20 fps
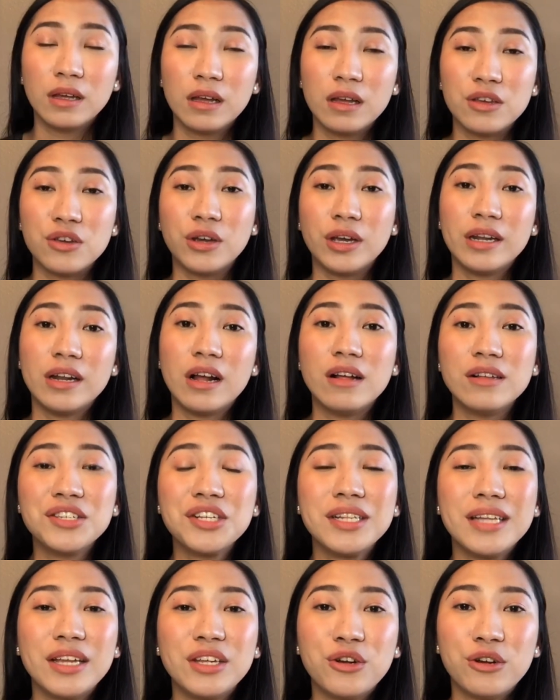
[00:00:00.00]
You can also
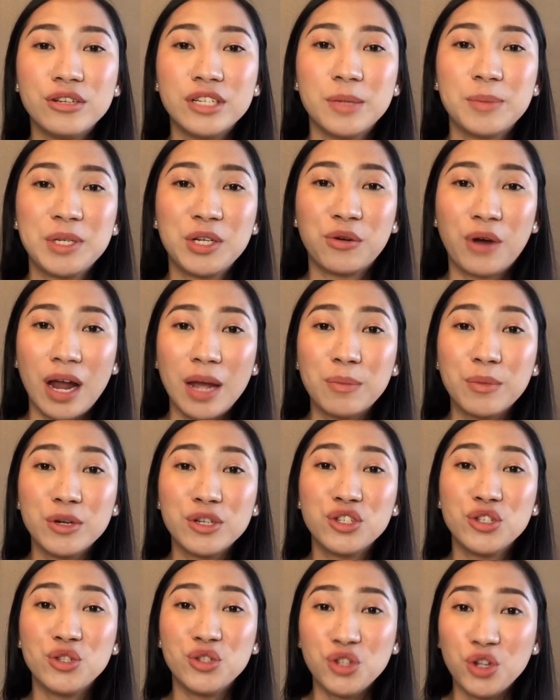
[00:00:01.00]
let your
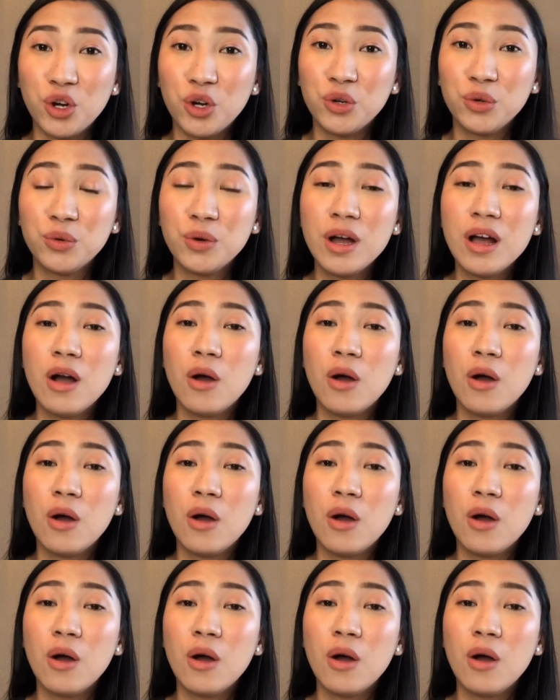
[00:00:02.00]
subscribers know